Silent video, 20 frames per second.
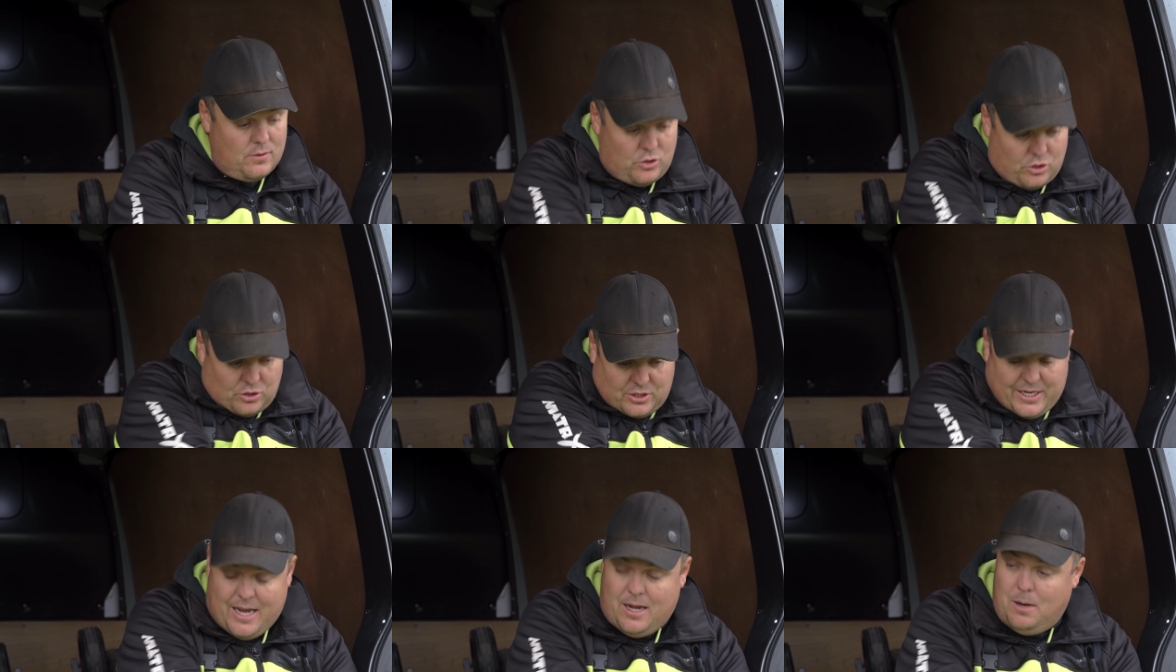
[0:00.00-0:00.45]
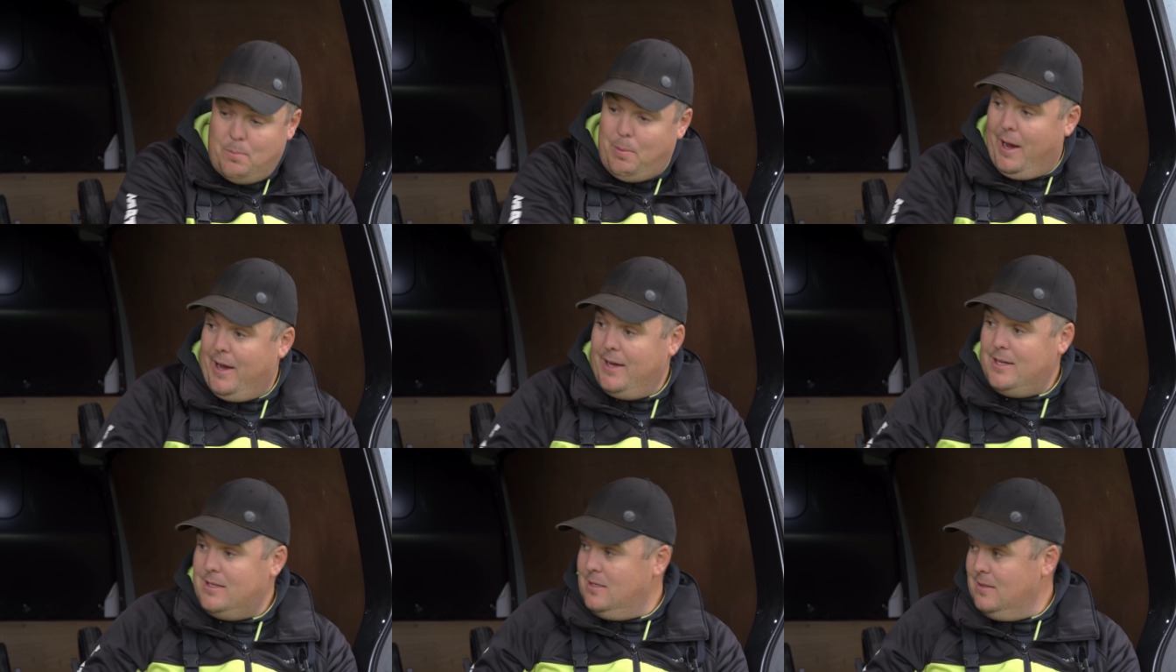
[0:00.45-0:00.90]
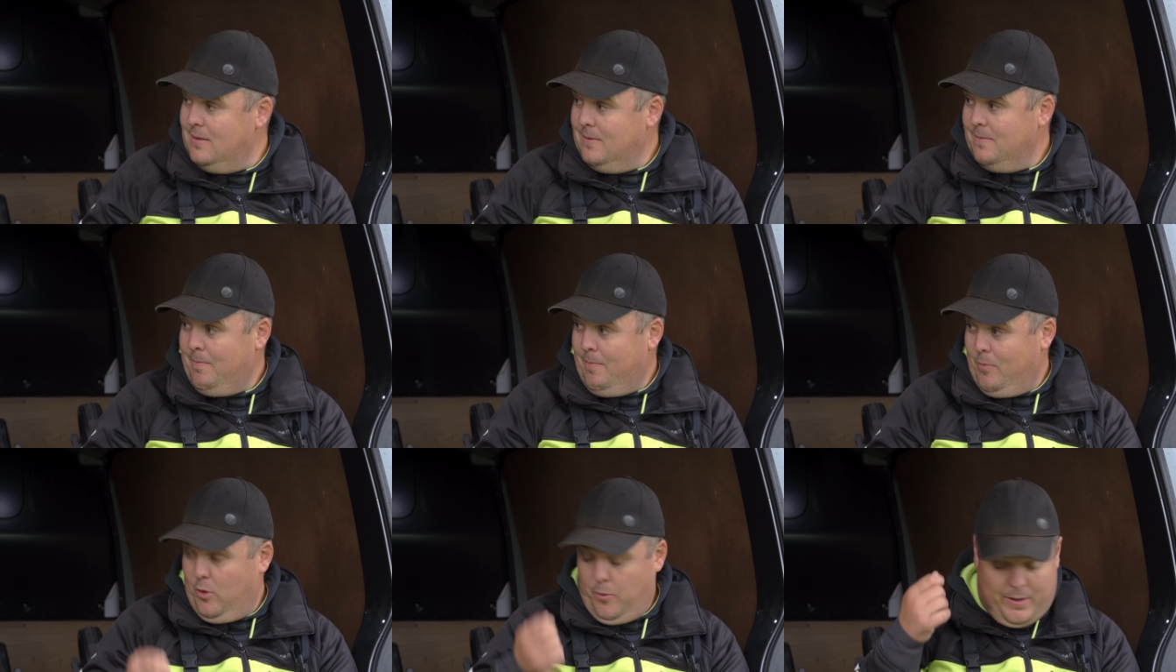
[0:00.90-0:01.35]
Just getting a bite.
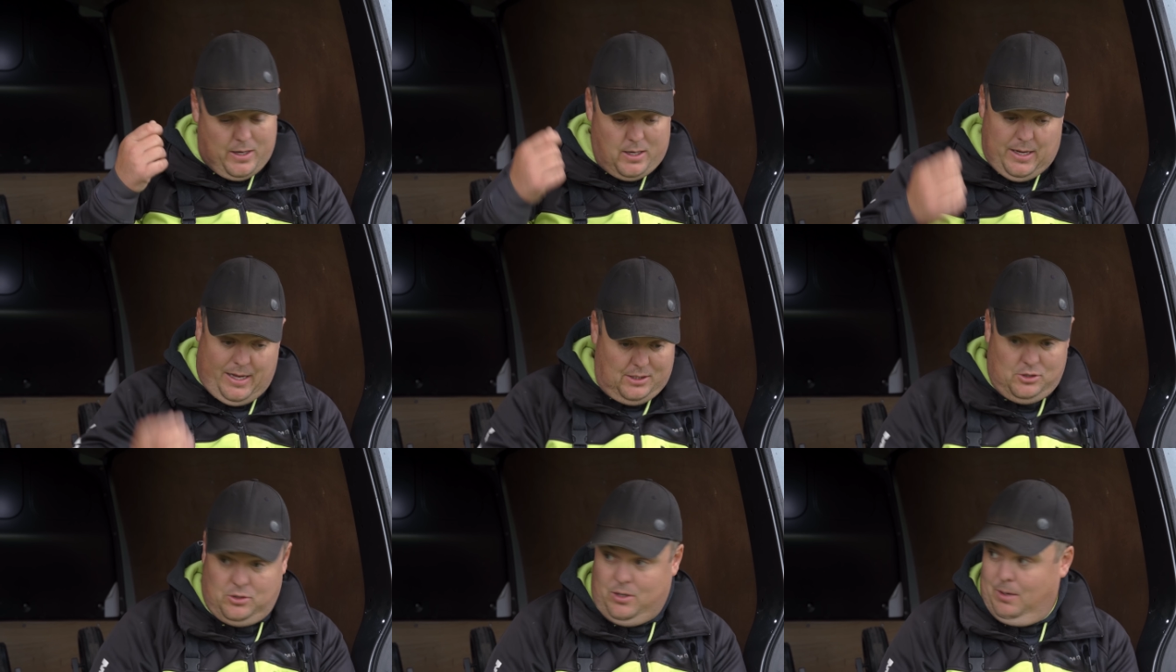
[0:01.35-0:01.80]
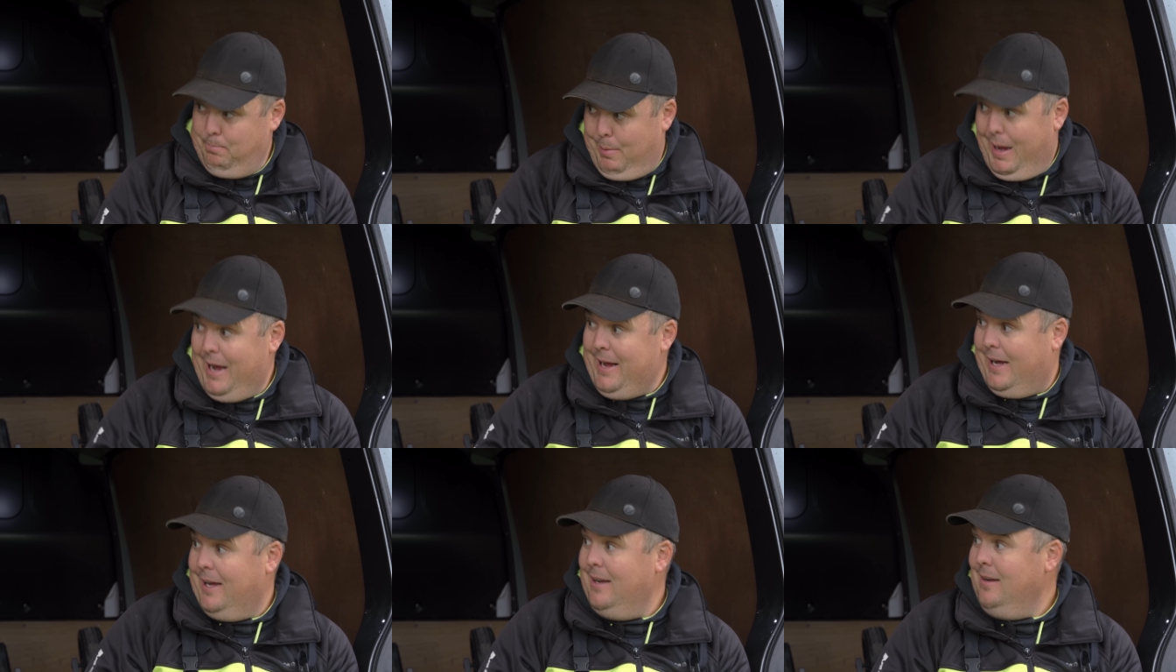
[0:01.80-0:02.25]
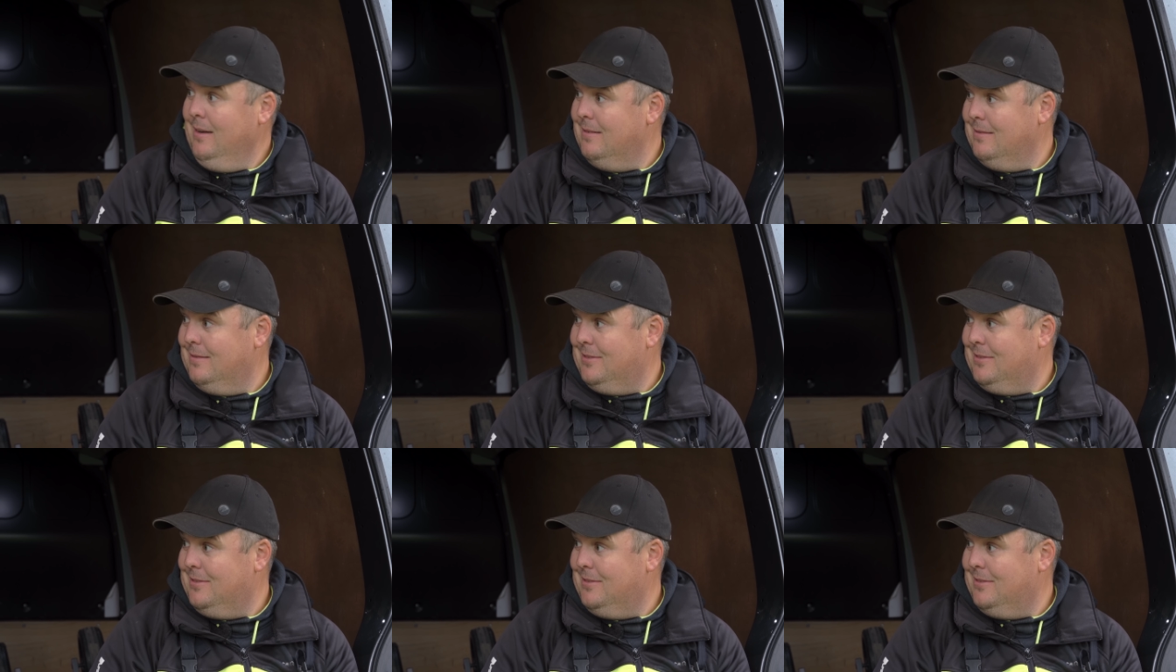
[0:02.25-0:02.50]
catch. I'm bagging. Nice. Yeah,